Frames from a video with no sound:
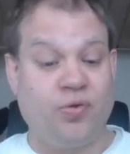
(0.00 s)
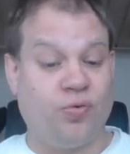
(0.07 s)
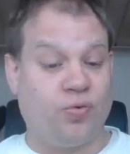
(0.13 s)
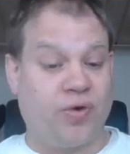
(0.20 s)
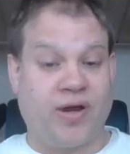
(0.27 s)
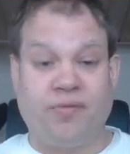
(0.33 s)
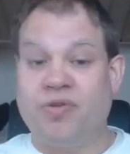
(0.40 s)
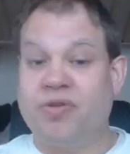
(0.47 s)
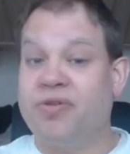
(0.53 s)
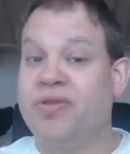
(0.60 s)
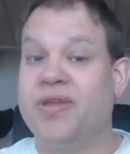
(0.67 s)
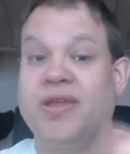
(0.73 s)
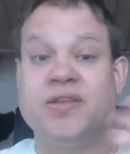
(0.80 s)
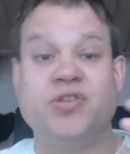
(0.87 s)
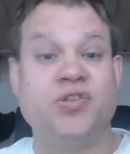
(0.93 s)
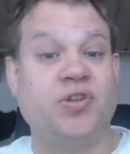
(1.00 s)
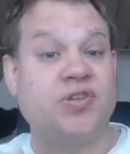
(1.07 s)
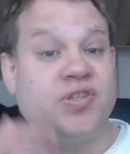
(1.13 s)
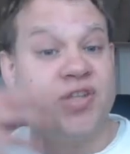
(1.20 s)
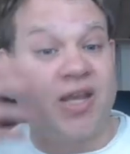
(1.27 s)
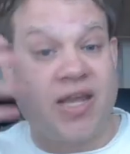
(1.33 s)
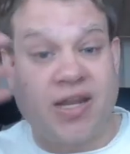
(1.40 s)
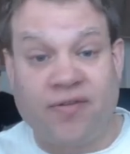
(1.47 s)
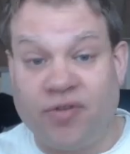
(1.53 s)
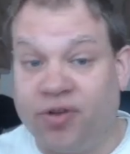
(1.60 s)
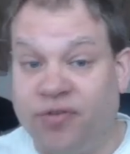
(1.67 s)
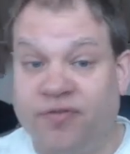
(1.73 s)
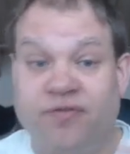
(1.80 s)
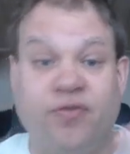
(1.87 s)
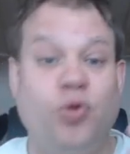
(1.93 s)
where everything is just kind of
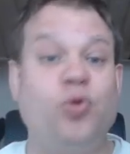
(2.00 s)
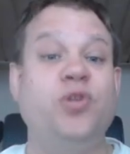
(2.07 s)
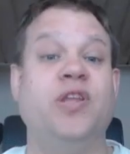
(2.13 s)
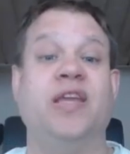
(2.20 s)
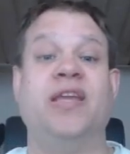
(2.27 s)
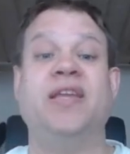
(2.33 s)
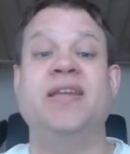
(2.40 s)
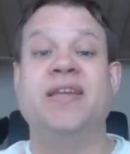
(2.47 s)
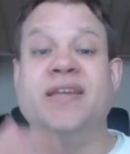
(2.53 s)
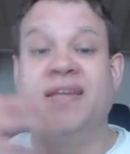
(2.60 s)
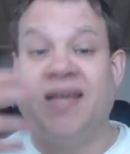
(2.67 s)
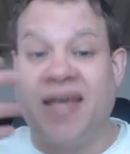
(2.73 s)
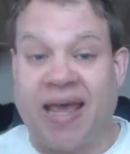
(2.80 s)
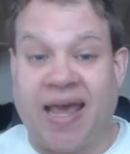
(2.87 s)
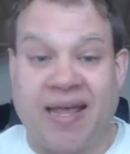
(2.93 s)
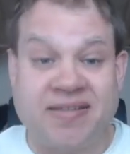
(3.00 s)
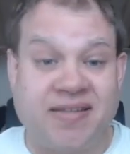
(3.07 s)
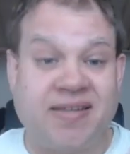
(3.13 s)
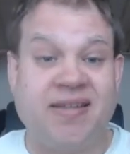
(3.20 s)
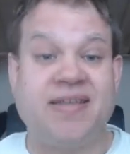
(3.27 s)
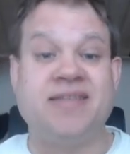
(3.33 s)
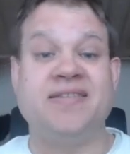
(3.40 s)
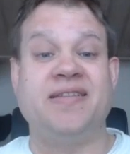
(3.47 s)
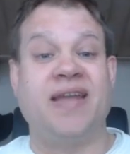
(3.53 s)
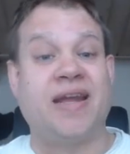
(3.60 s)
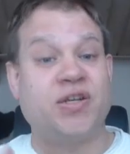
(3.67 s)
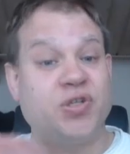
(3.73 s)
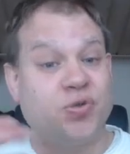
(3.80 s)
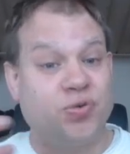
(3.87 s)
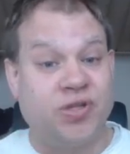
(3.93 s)
unfolding as it is
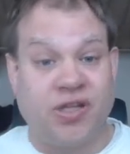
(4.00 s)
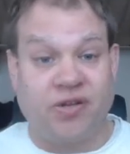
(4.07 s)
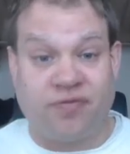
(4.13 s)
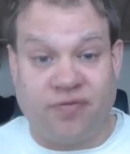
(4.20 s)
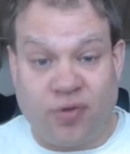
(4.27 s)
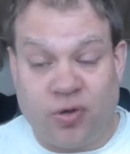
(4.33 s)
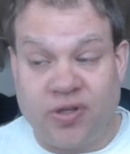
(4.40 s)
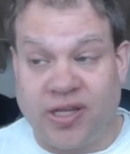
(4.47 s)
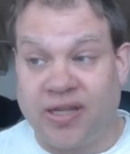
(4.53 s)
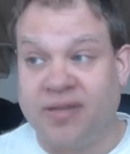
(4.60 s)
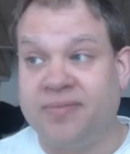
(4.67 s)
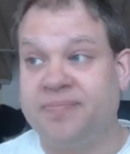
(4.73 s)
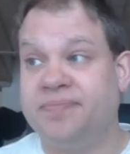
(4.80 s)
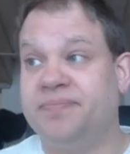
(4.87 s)
naturally unfolding.